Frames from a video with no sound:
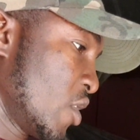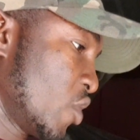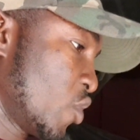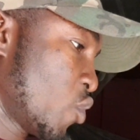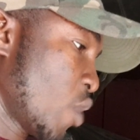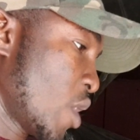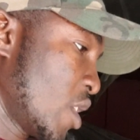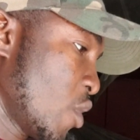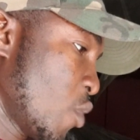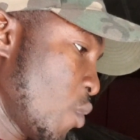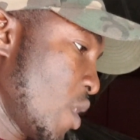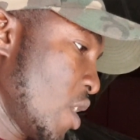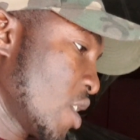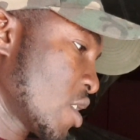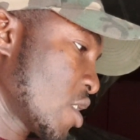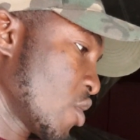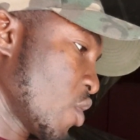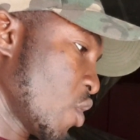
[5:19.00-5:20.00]
20
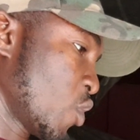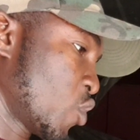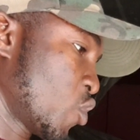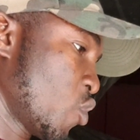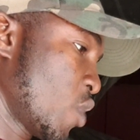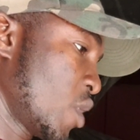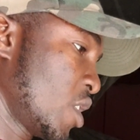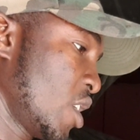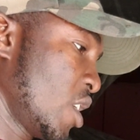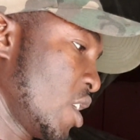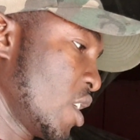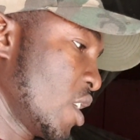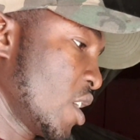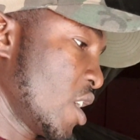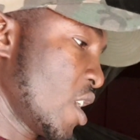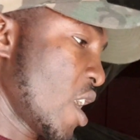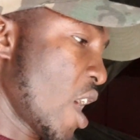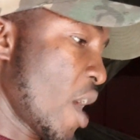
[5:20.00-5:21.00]
weeks, no 20,
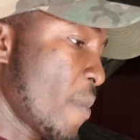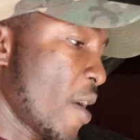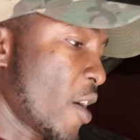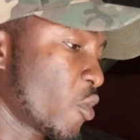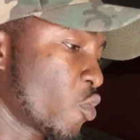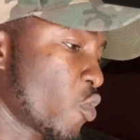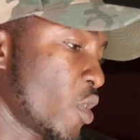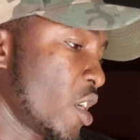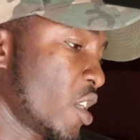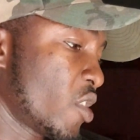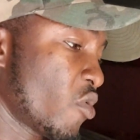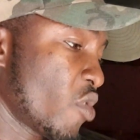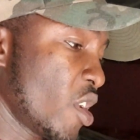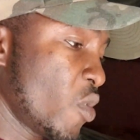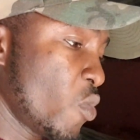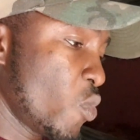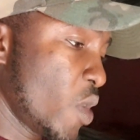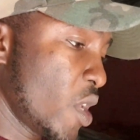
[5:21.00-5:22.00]
about
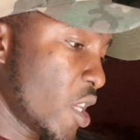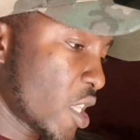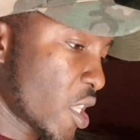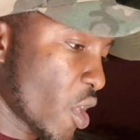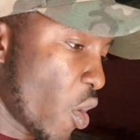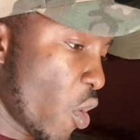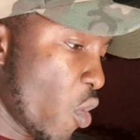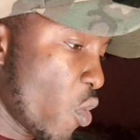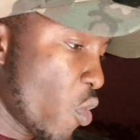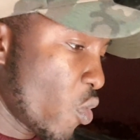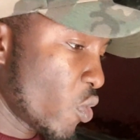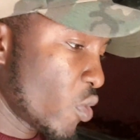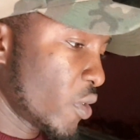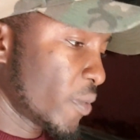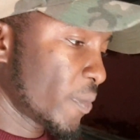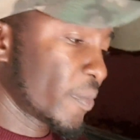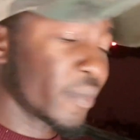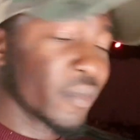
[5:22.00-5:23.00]
23 weeks
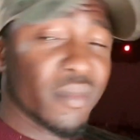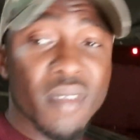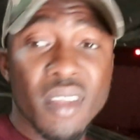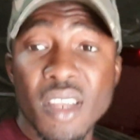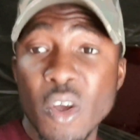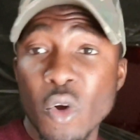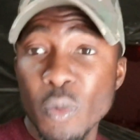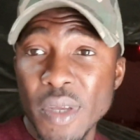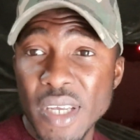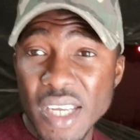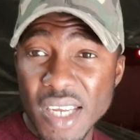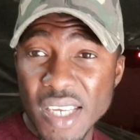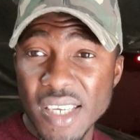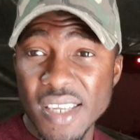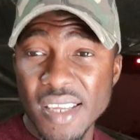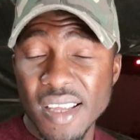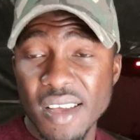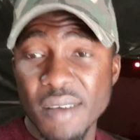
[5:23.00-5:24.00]
old, they'll be
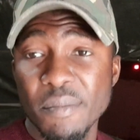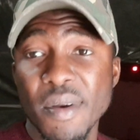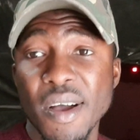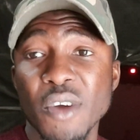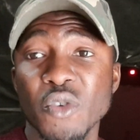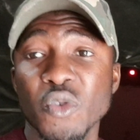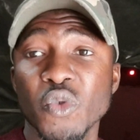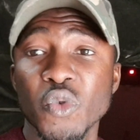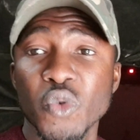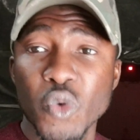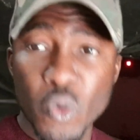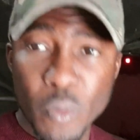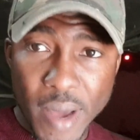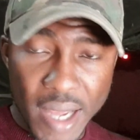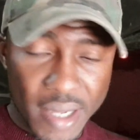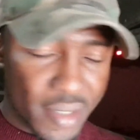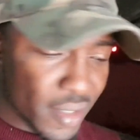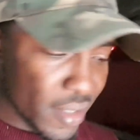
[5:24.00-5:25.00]
eating about 2
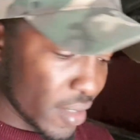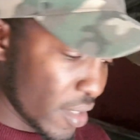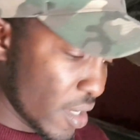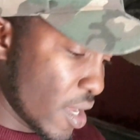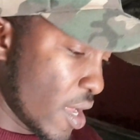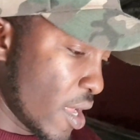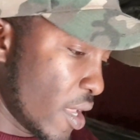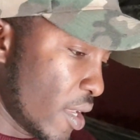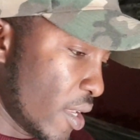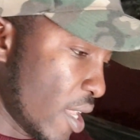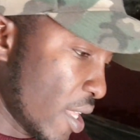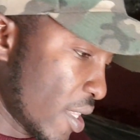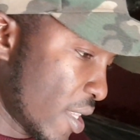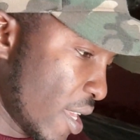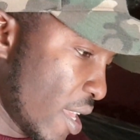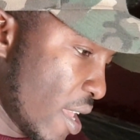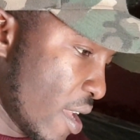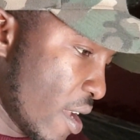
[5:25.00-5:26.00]
bags. Let's
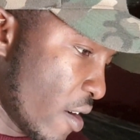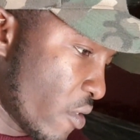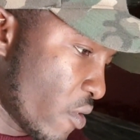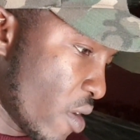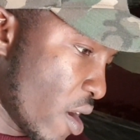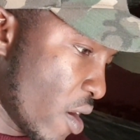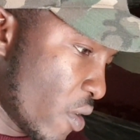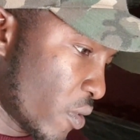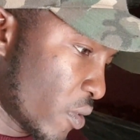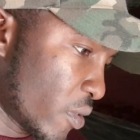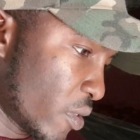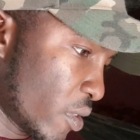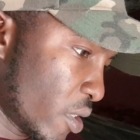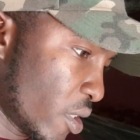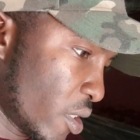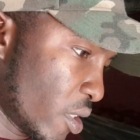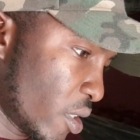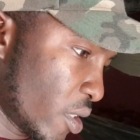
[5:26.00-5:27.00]
say
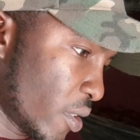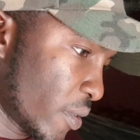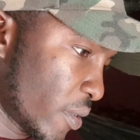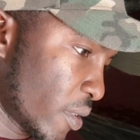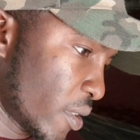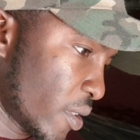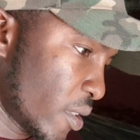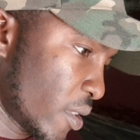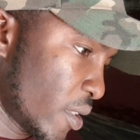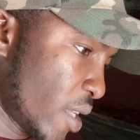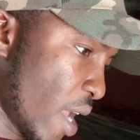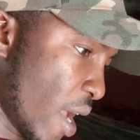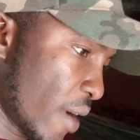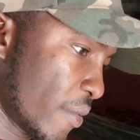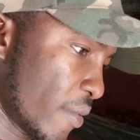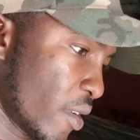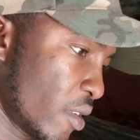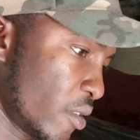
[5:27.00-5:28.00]
around yeah,
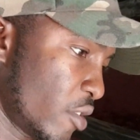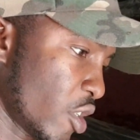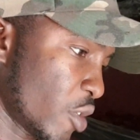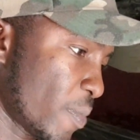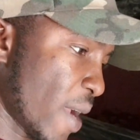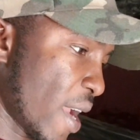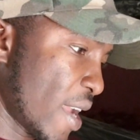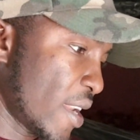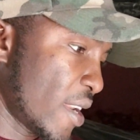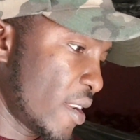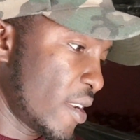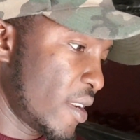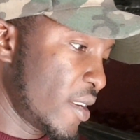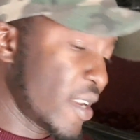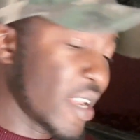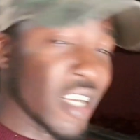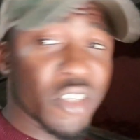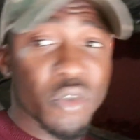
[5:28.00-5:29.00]
just by
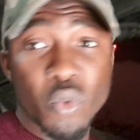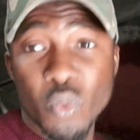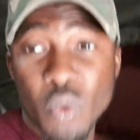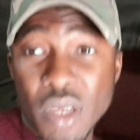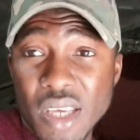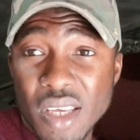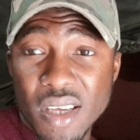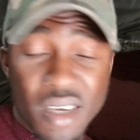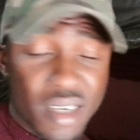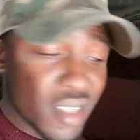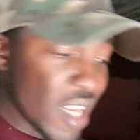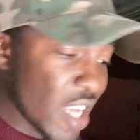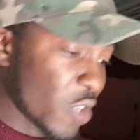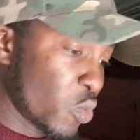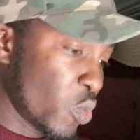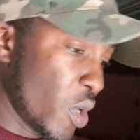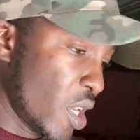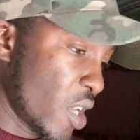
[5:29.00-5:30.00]
next week
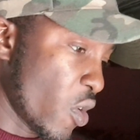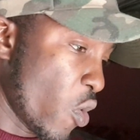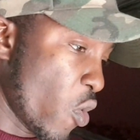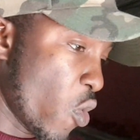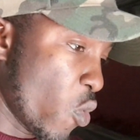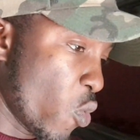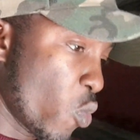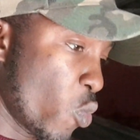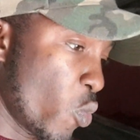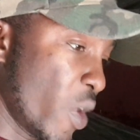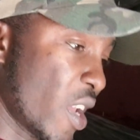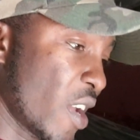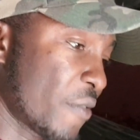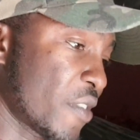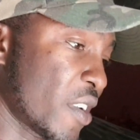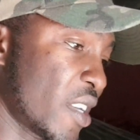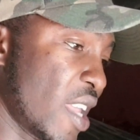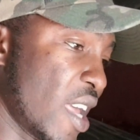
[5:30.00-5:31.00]
or week
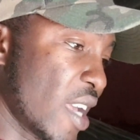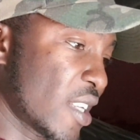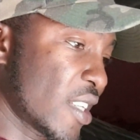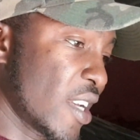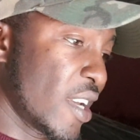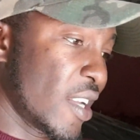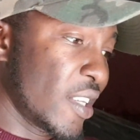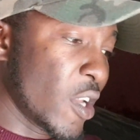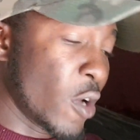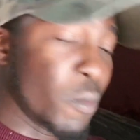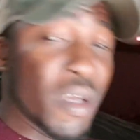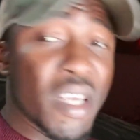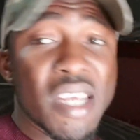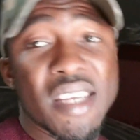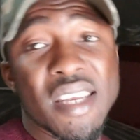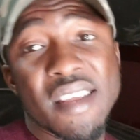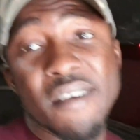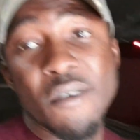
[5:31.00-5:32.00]
after next, they'll be
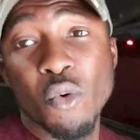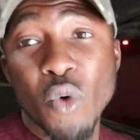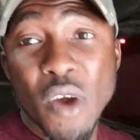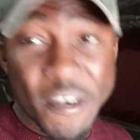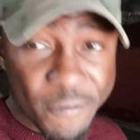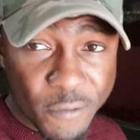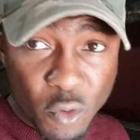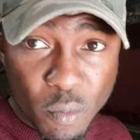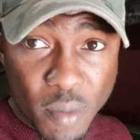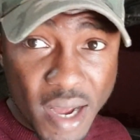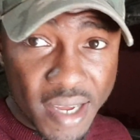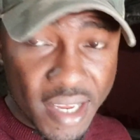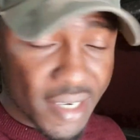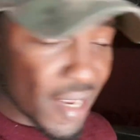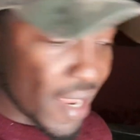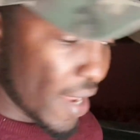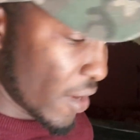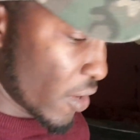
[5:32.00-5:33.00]
eating 1 full bag a
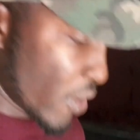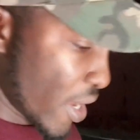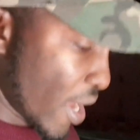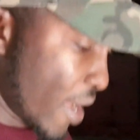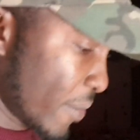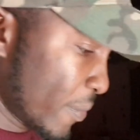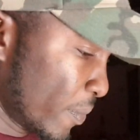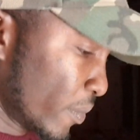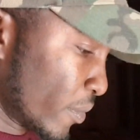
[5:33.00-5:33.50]
day. Okay,